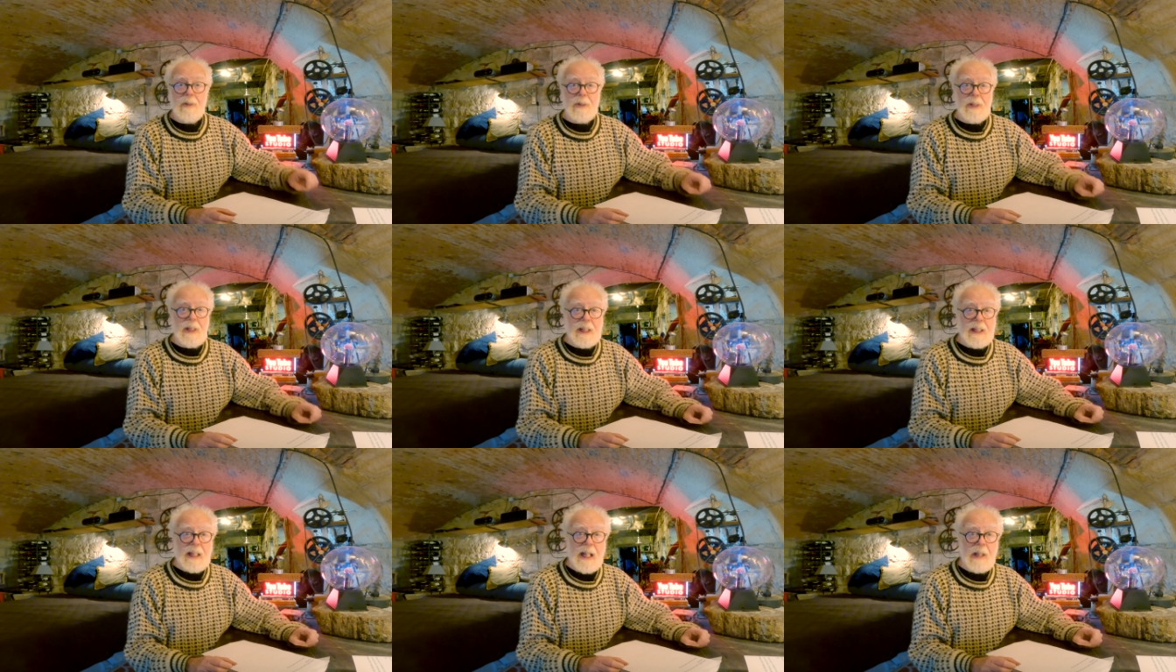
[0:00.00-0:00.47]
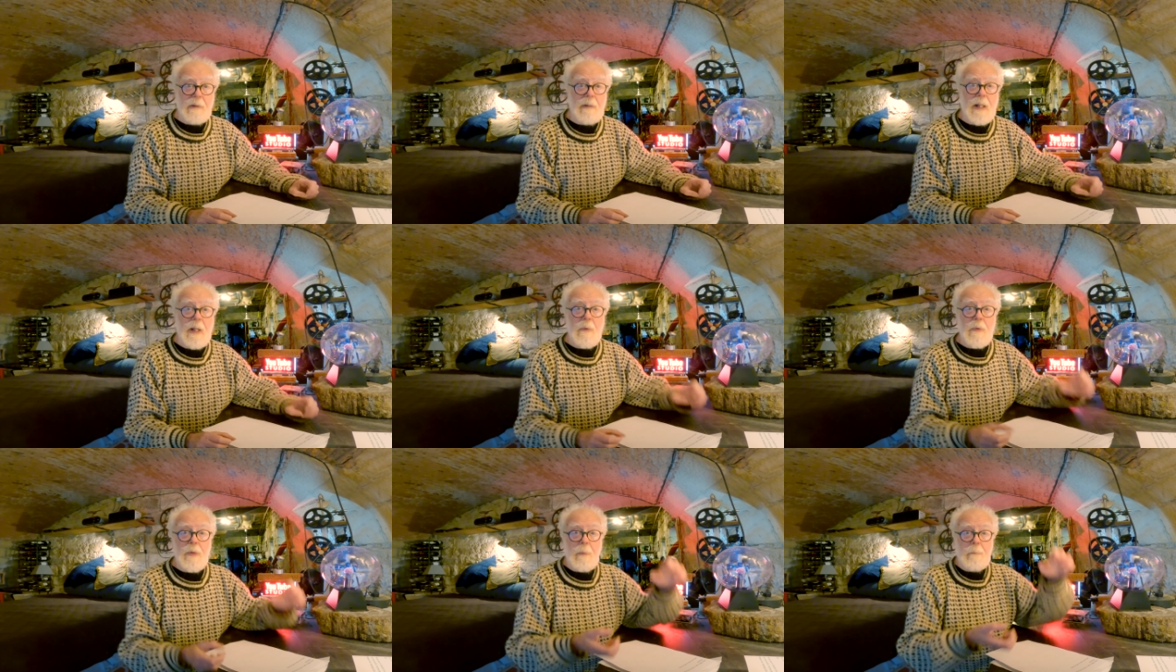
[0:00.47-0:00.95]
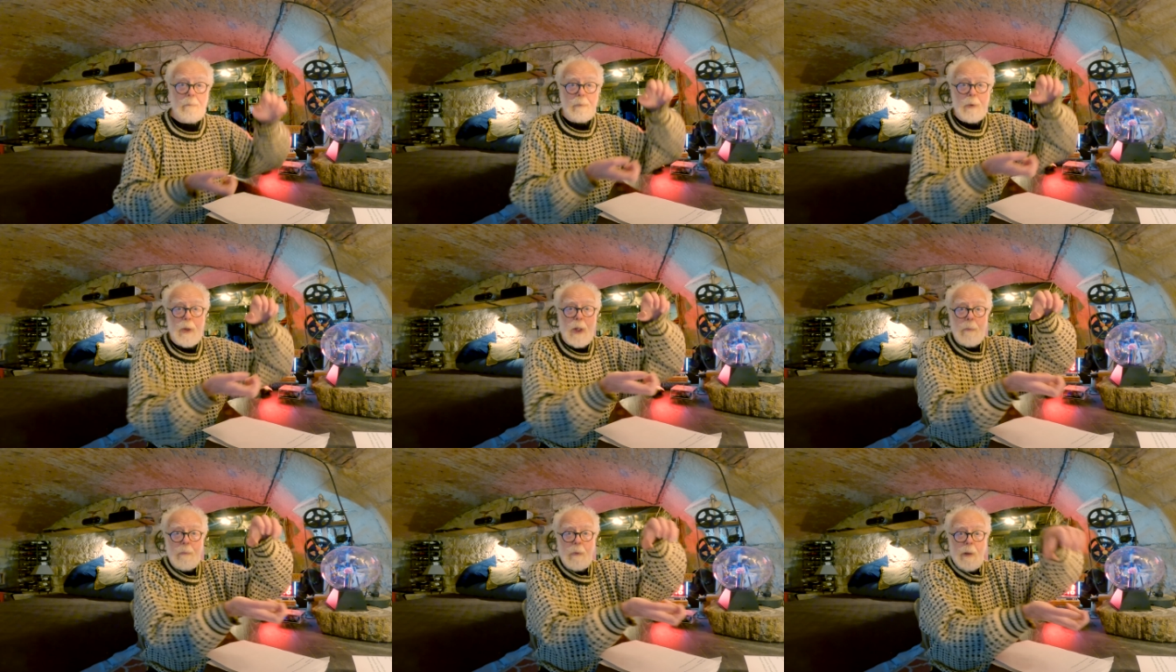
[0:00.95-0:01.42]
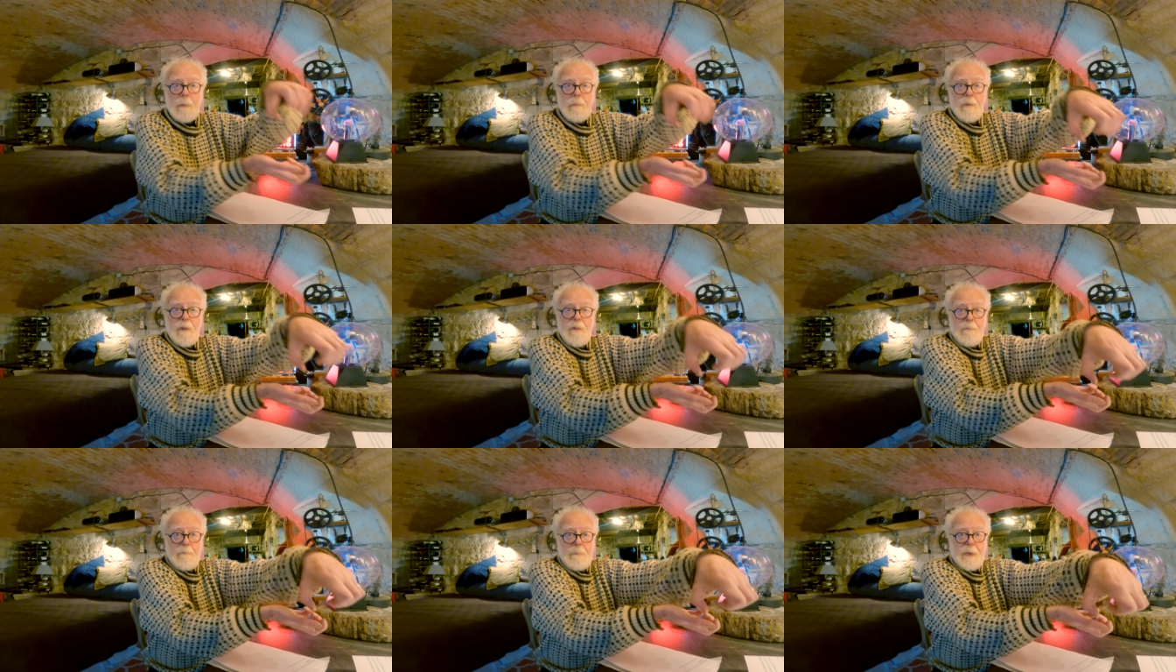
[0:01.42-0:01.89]
to get round the problem
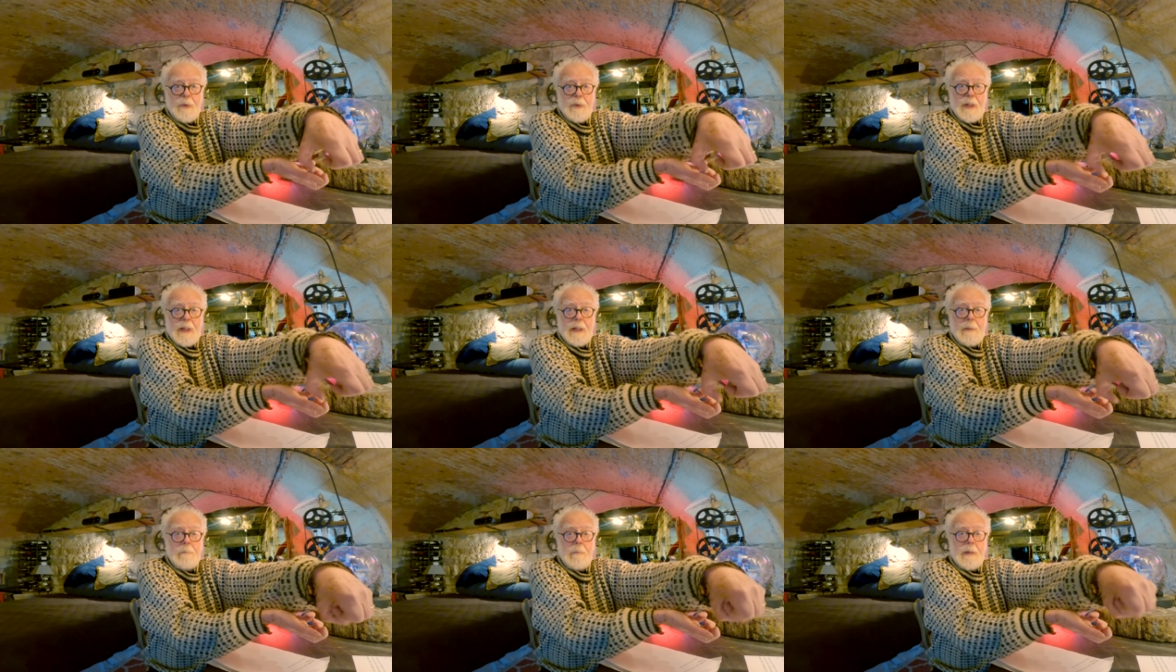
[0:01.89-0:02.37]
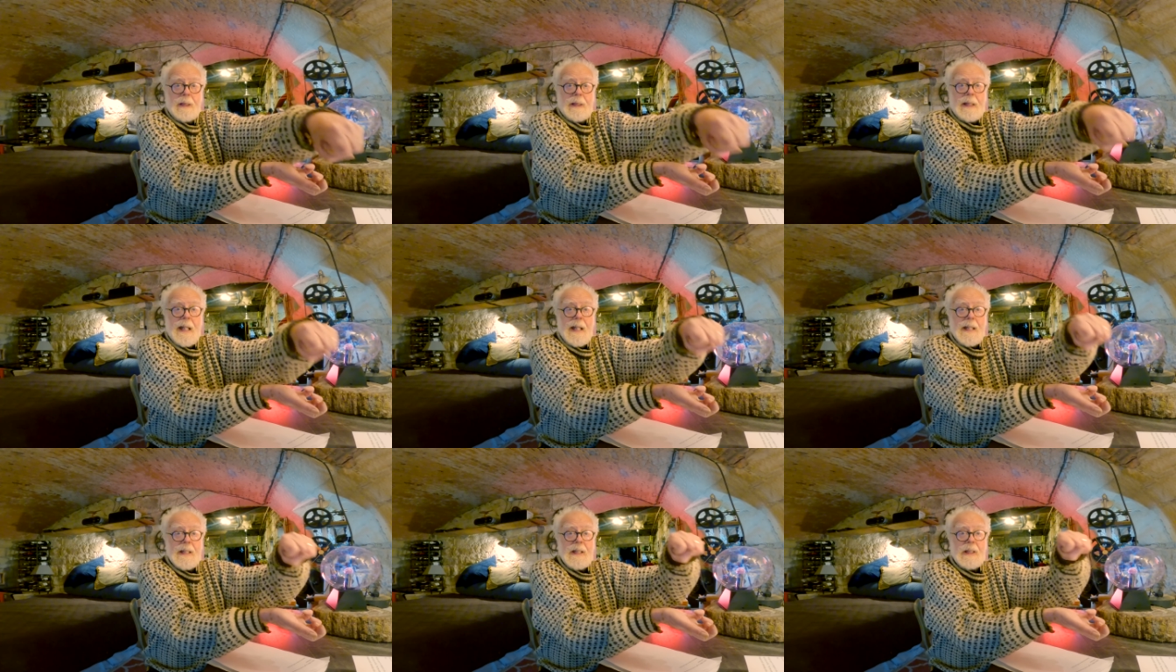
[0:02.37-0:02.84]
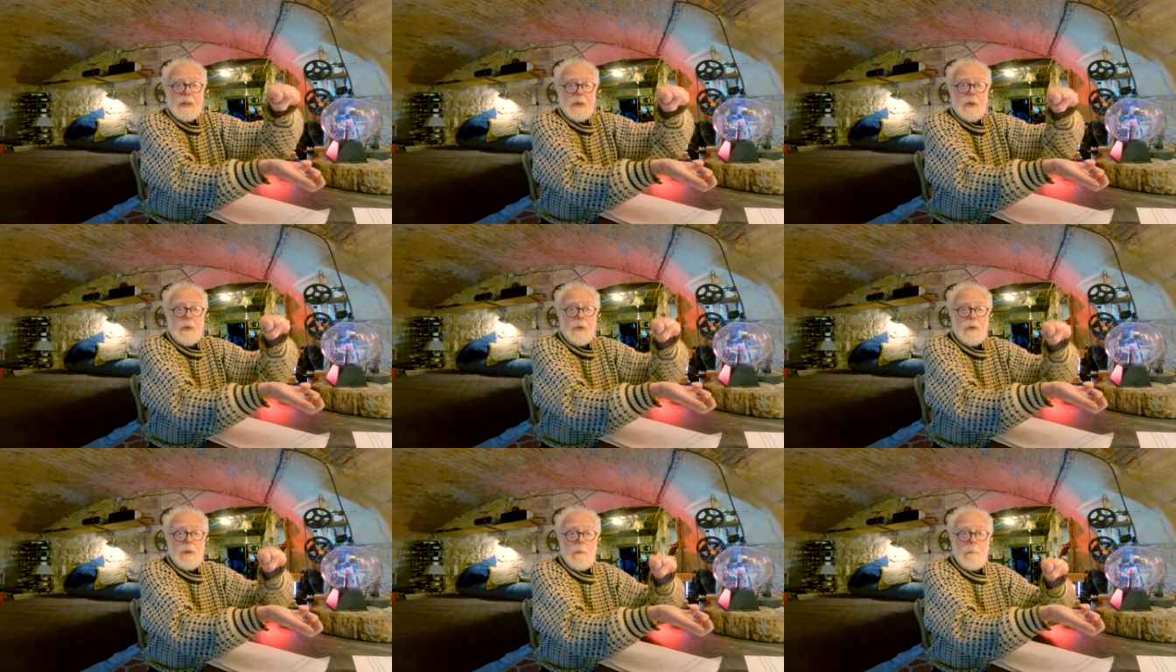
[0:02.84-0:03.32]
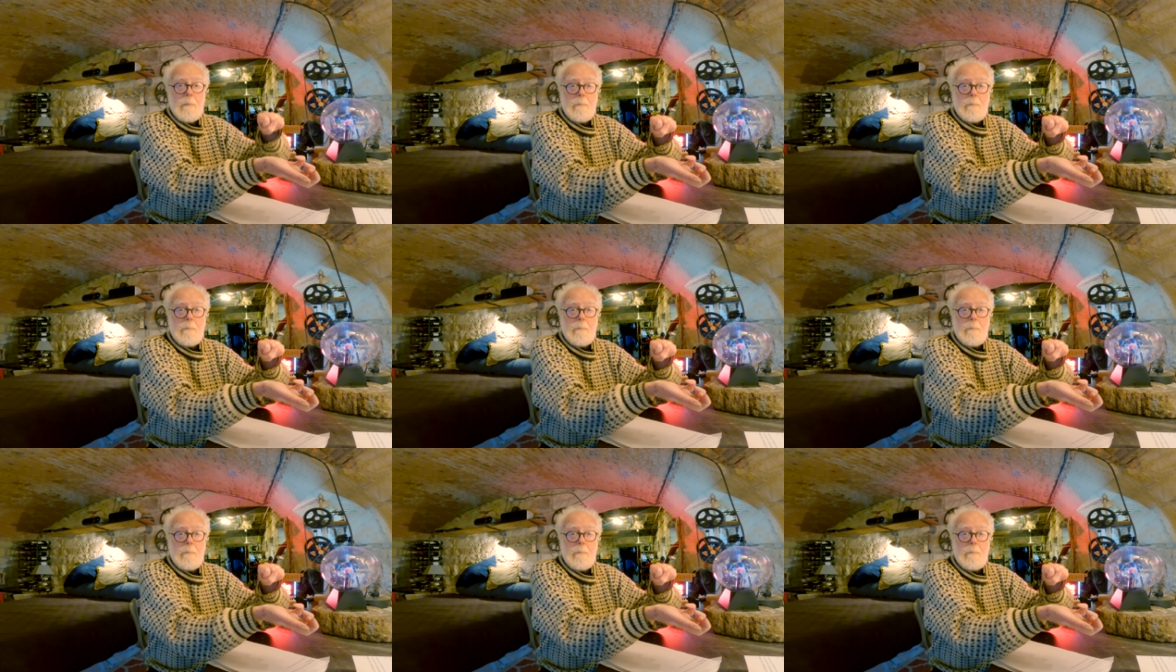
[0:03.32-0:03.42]
of building mechanical